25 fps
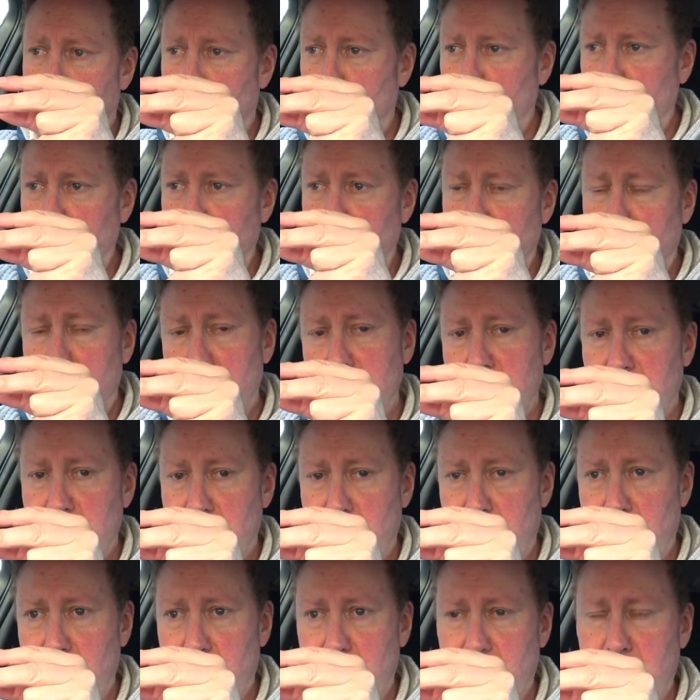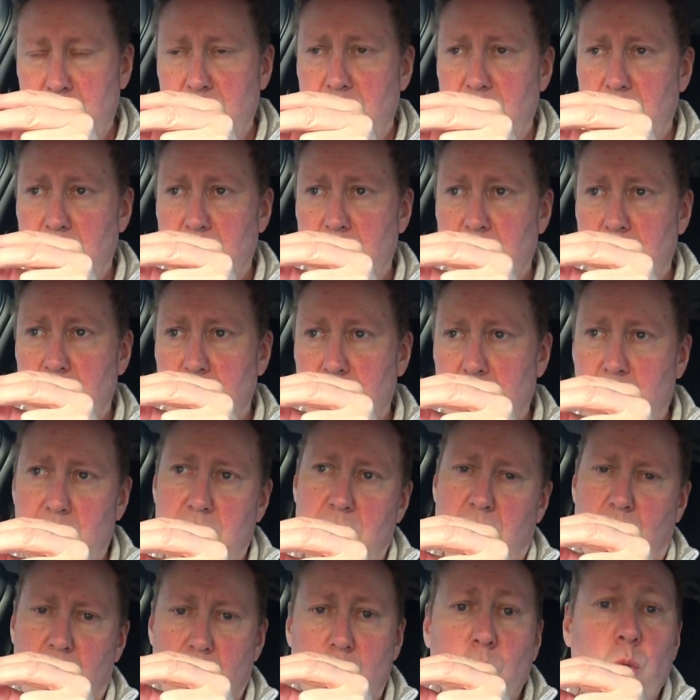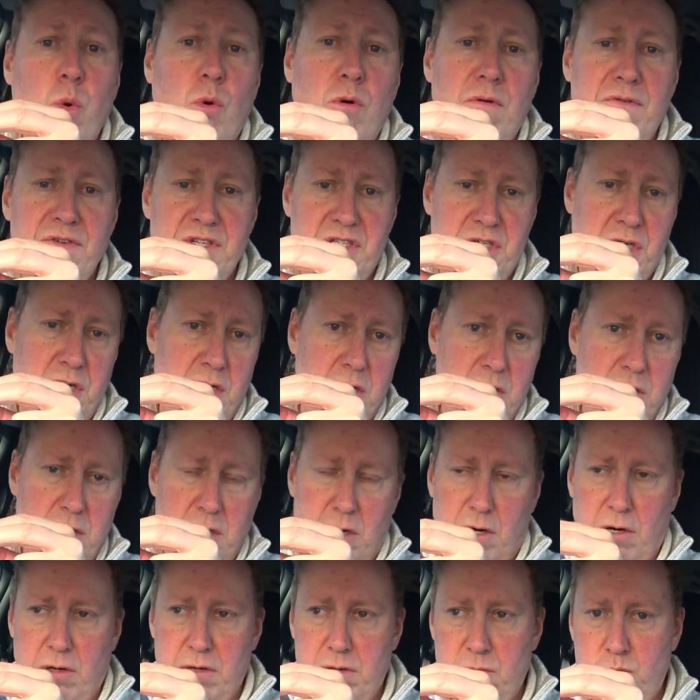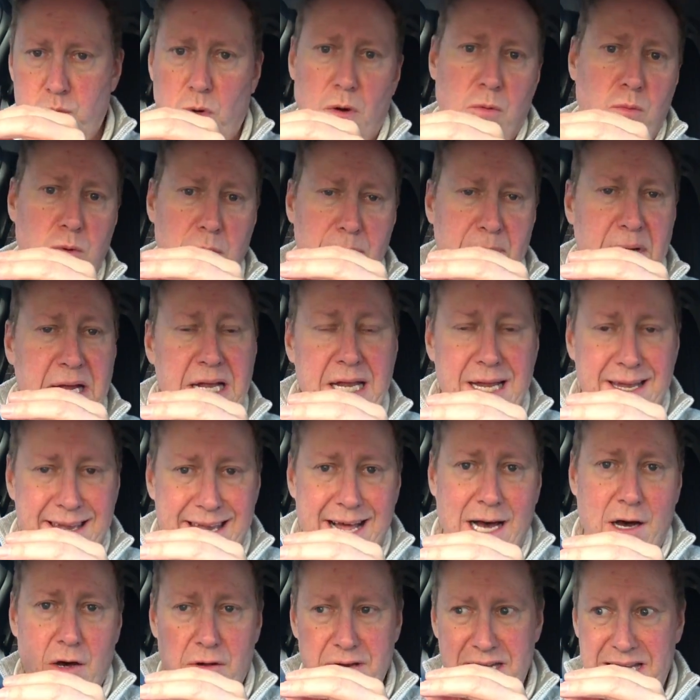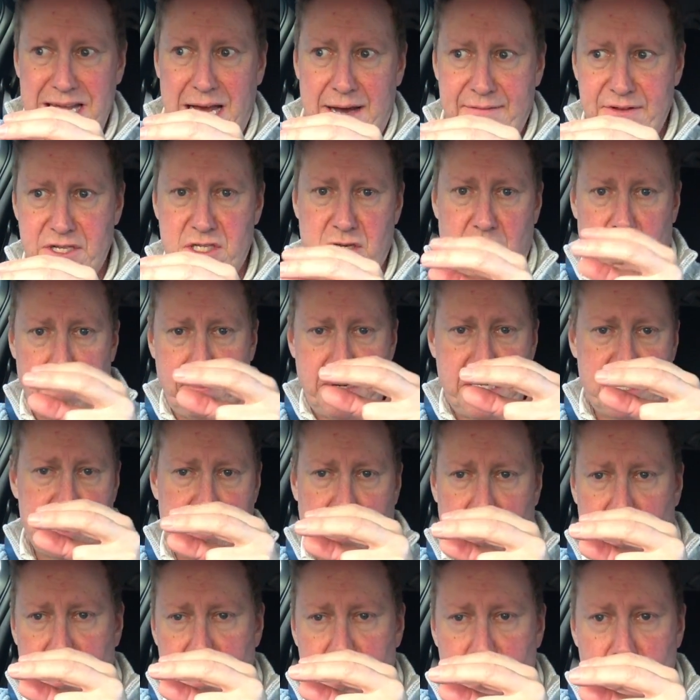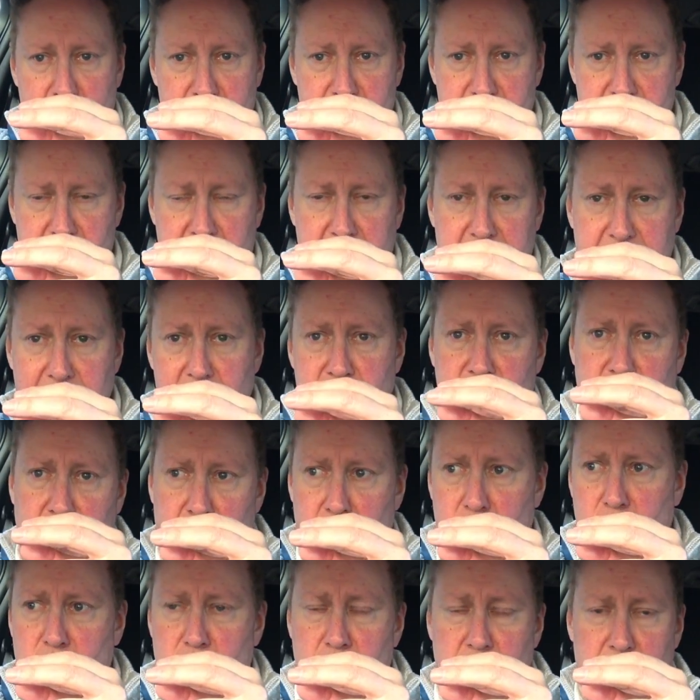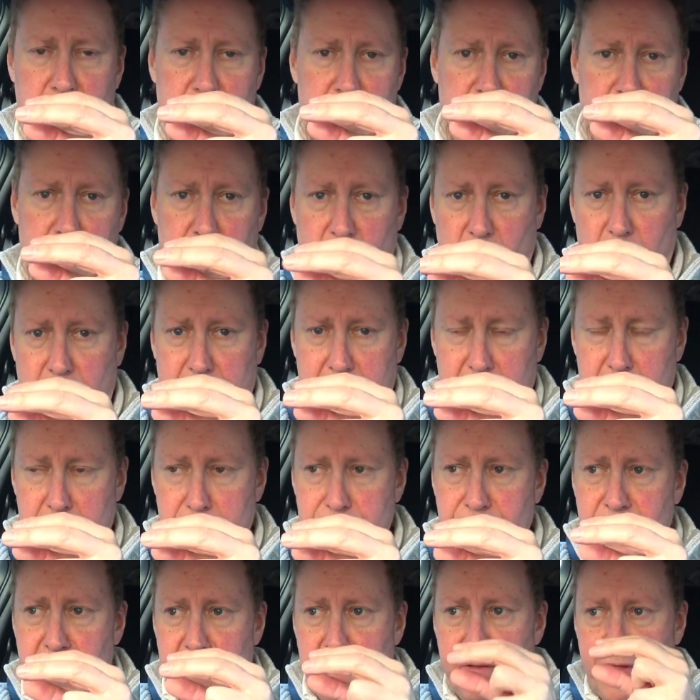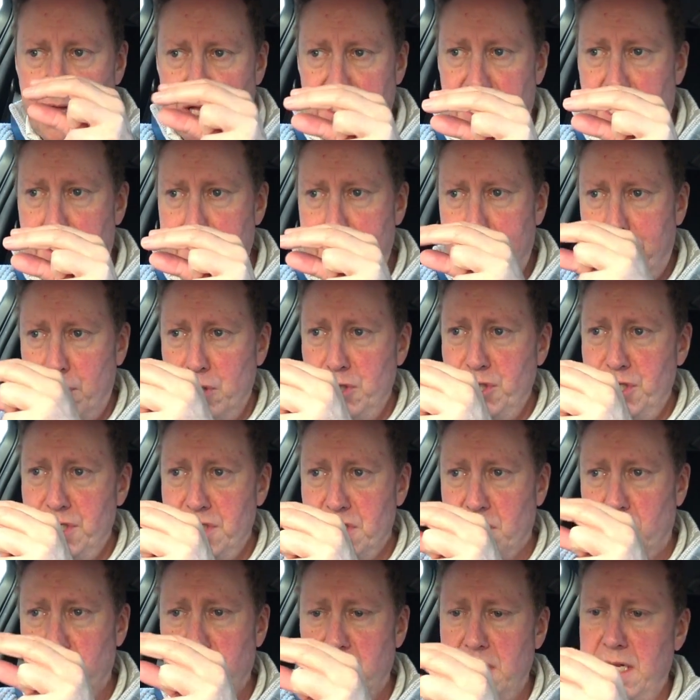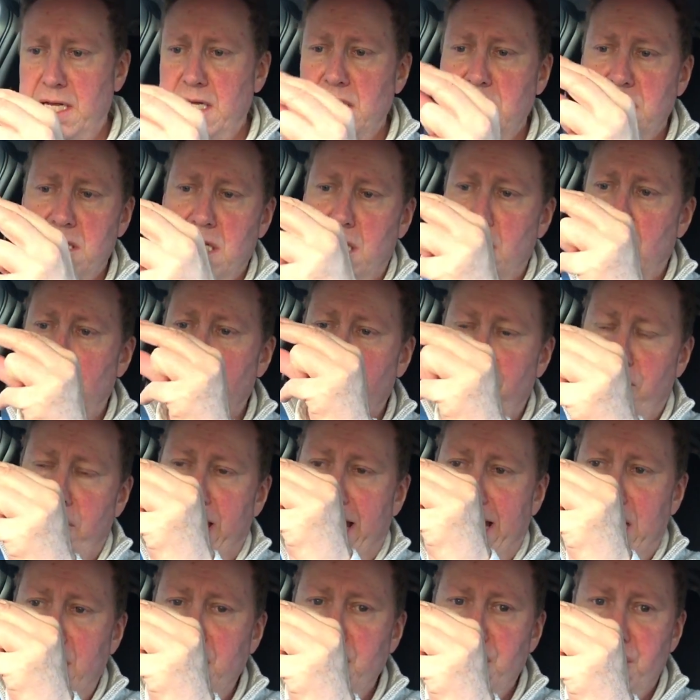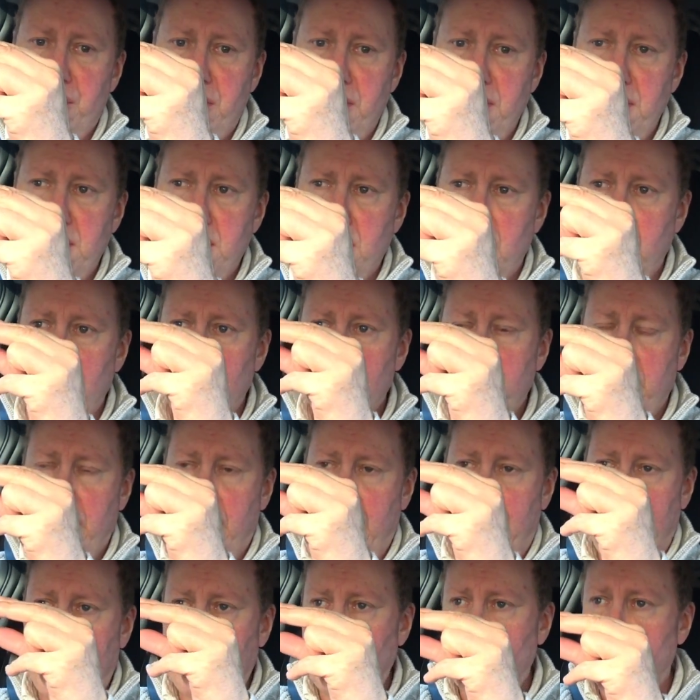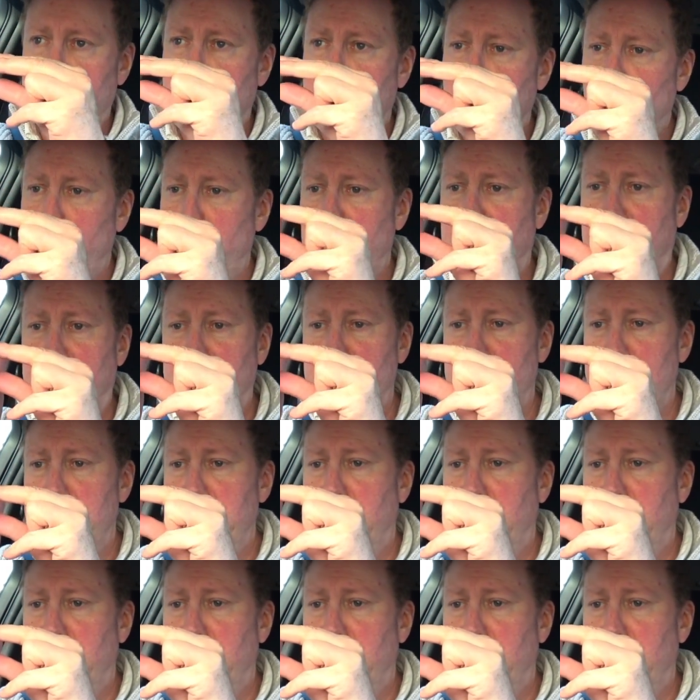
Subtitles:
push and turn like a quarter of a turn on what would be the nut on the other side, but it's like a little cylindrical item that then pushes on these flanges that would actually